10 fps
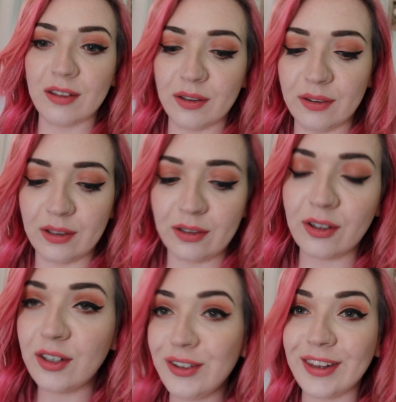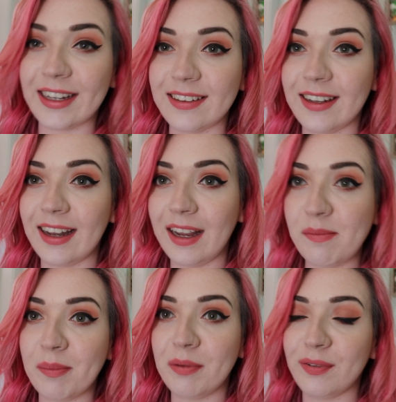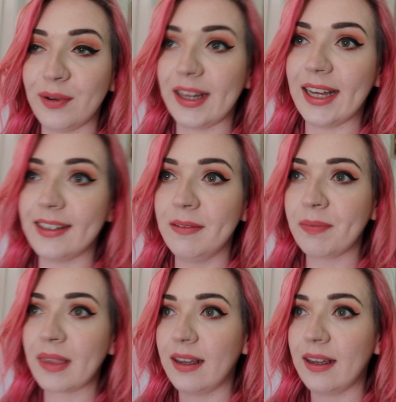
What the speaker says: So gonna do that today, but before that,